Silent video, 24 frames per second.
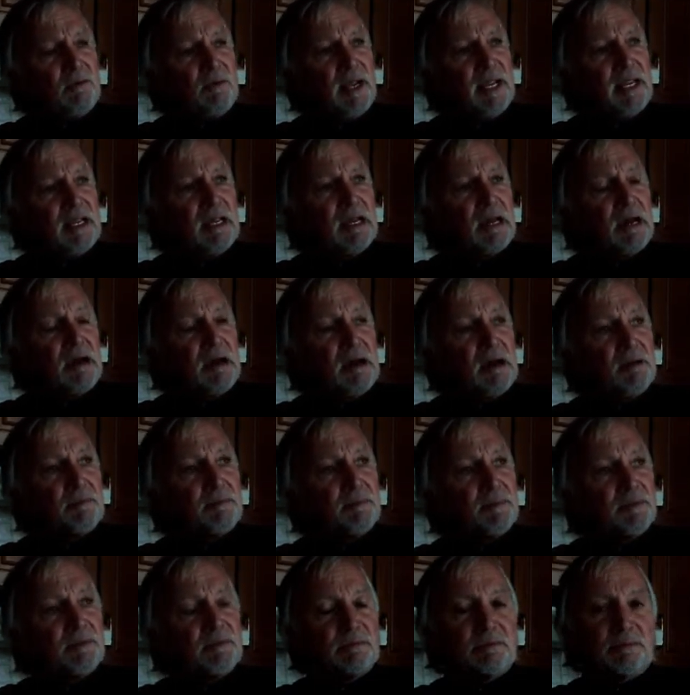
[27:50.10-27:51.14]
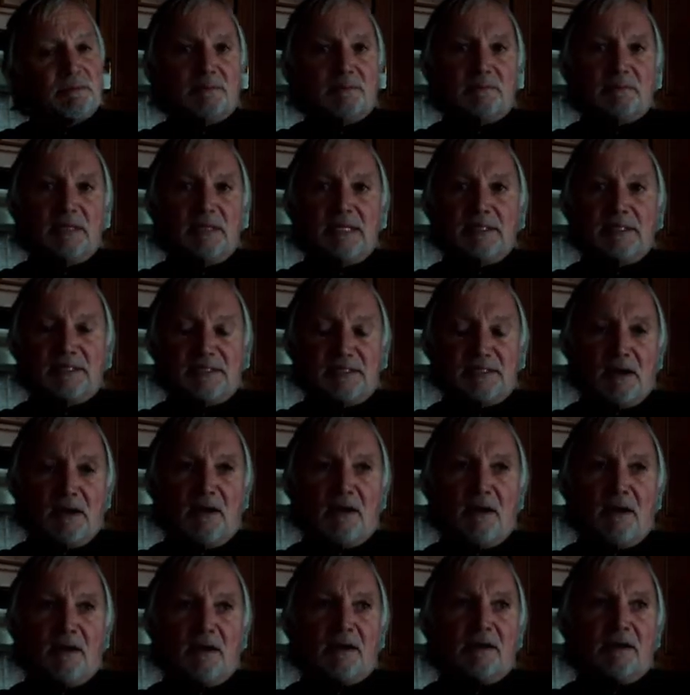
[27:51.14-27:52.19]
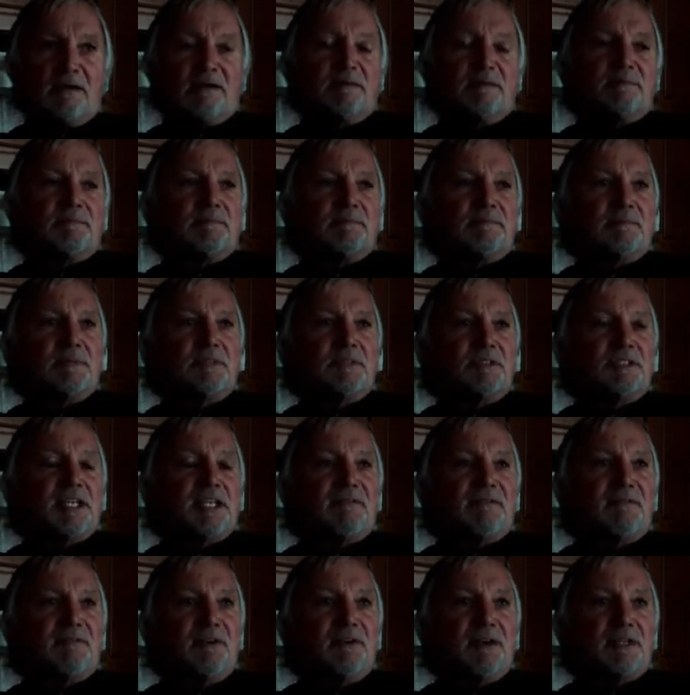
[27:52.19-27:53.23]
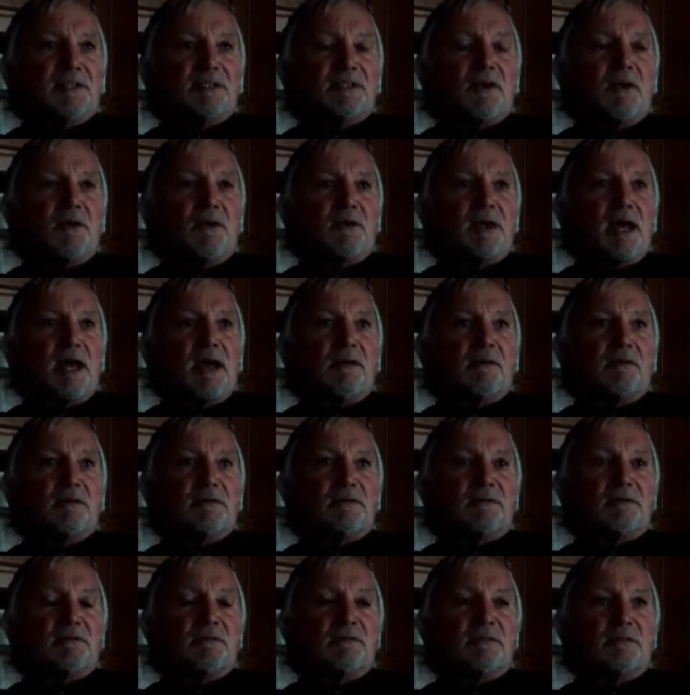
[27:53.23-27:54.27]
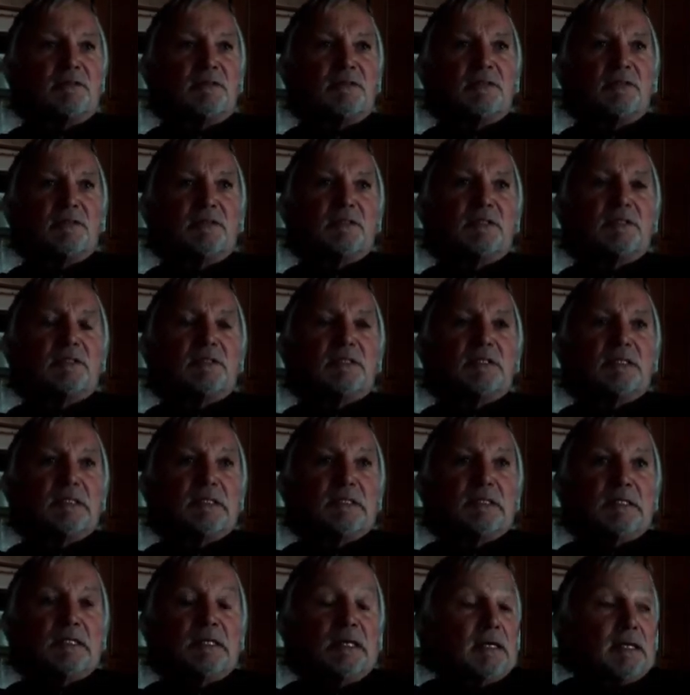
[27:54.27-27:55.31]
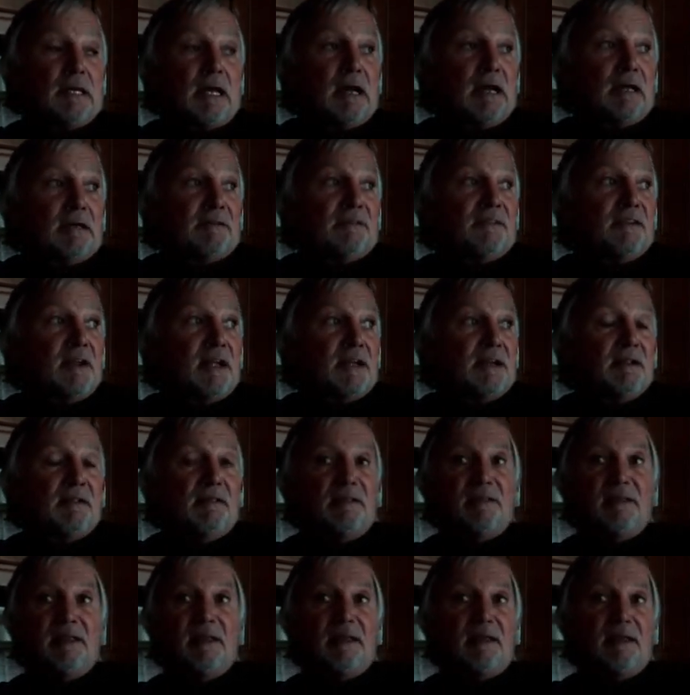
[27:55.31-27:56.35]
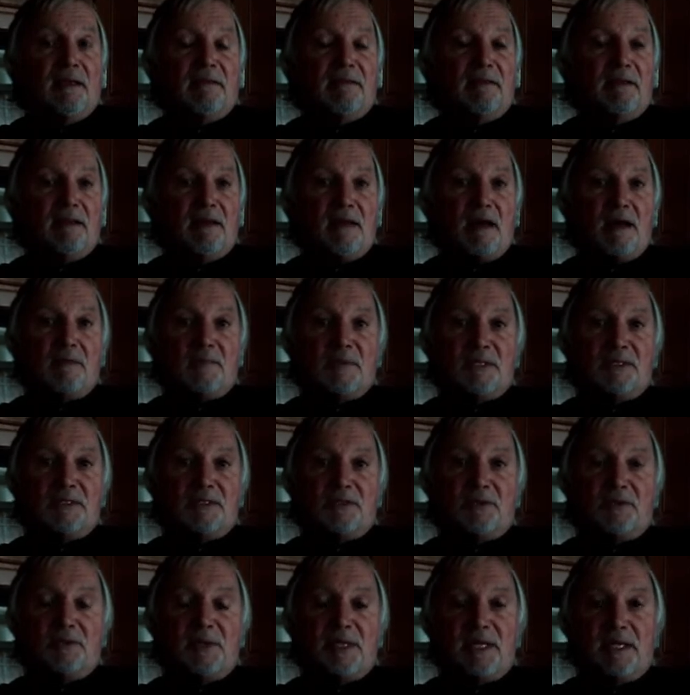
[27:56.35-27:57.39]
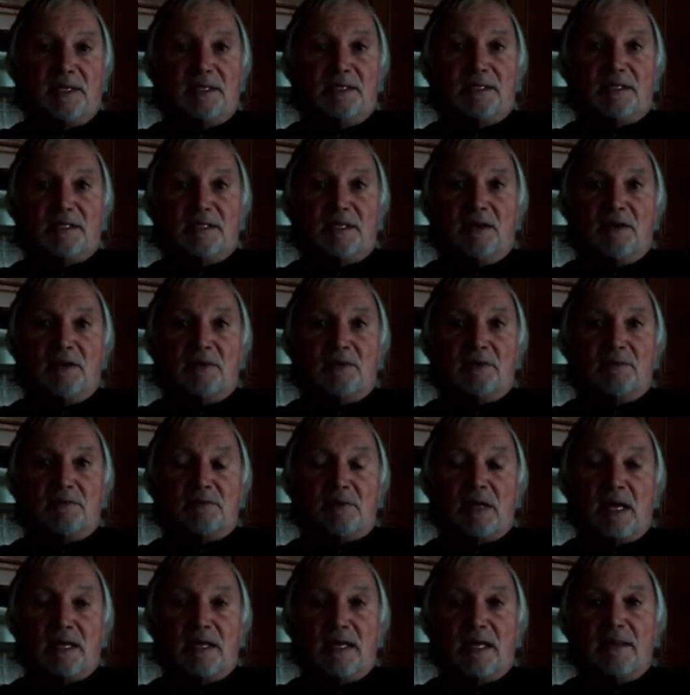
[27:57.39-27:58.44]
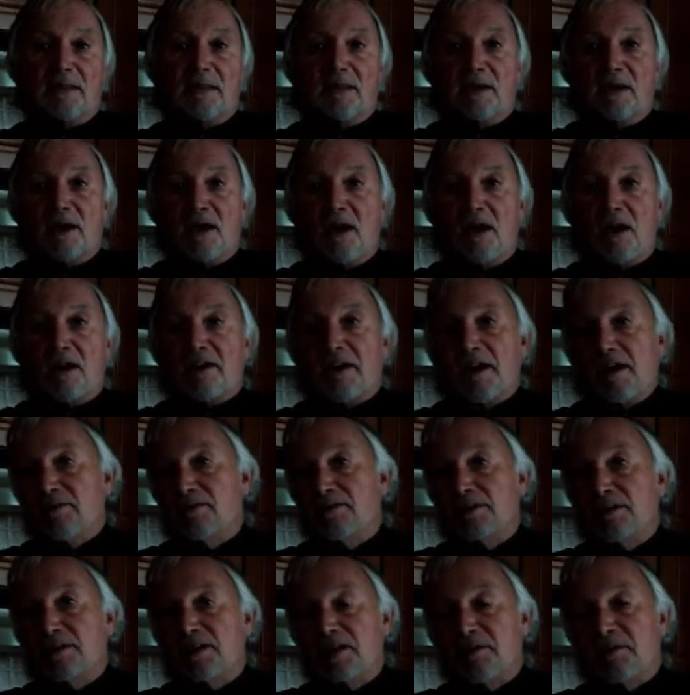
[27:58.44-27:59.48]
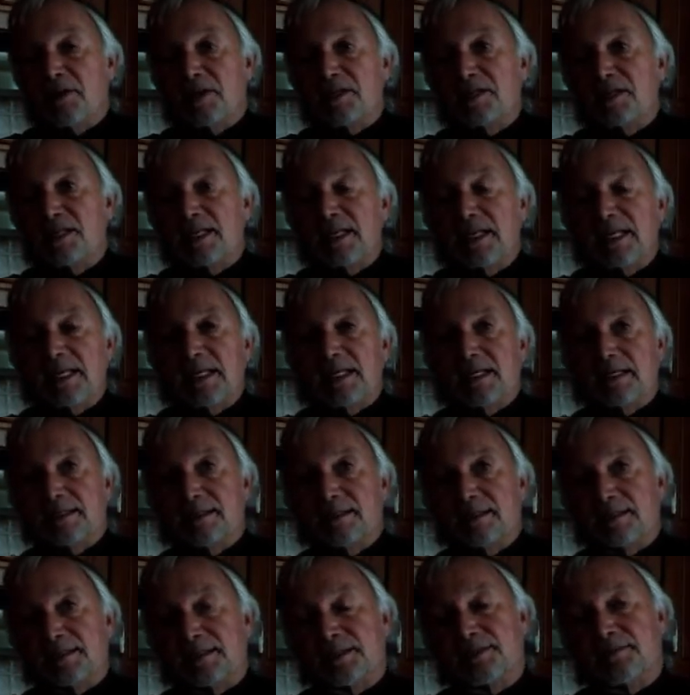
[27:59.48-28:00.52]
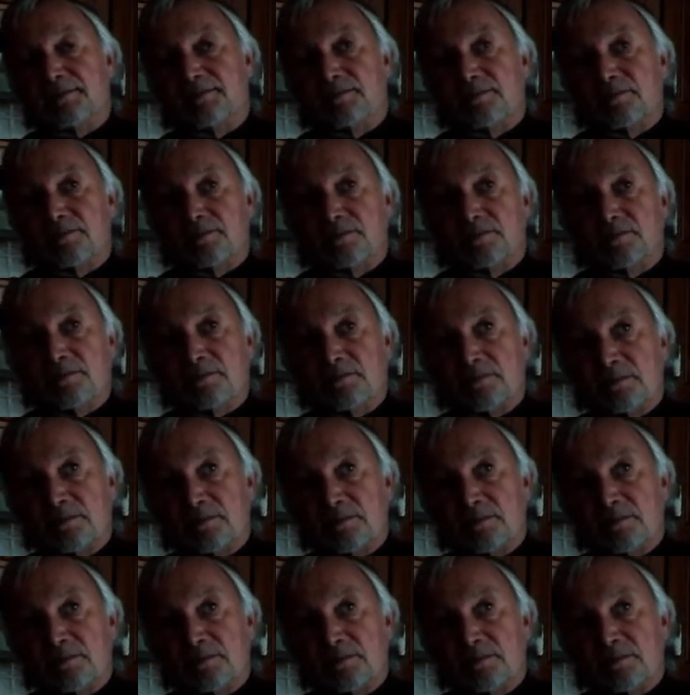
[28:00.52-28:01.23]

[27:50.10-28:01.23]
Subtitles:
When I wake up, it's dark, and Geoffrey's gone out. Can't find a thing in the cupboards to eat, so I get the car out and go into Leeds.